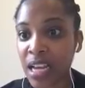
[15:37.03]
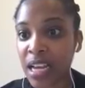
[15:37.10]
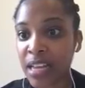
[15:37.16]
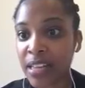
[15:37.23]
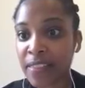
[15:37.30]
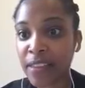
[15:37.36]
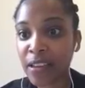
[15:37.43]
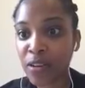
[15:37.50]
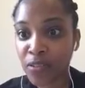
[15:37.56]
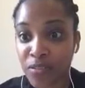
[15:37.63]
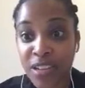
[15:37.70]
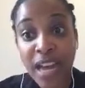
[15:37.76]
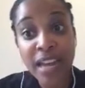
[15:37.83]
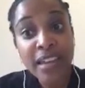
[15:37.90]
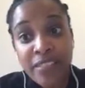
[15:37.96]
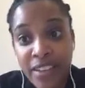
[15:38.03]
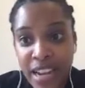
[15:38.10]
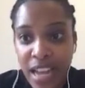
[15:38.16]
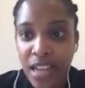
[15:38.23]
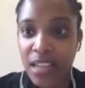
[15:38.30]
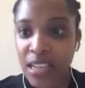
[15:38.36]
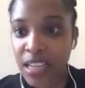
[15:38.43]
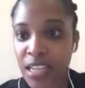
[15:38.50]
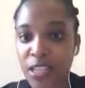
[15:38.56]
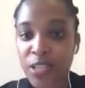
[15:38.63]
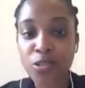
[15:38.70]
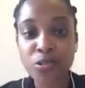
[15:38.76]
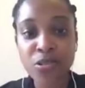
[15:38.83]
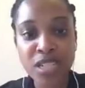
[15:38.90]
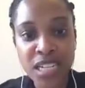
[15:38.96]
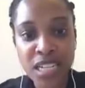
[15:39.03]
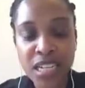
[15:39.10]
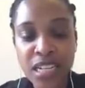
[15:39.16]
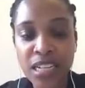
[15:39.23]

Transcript: I think of diarrhea. So D,